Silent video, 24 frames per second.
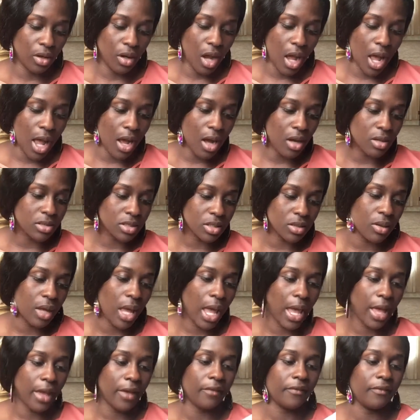I also
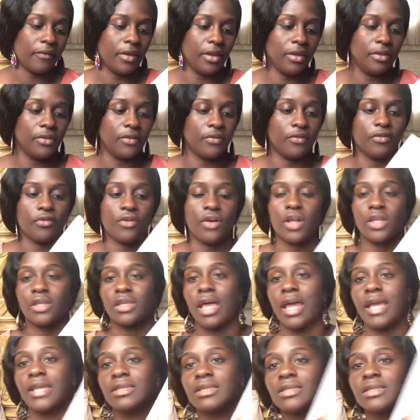have in the front like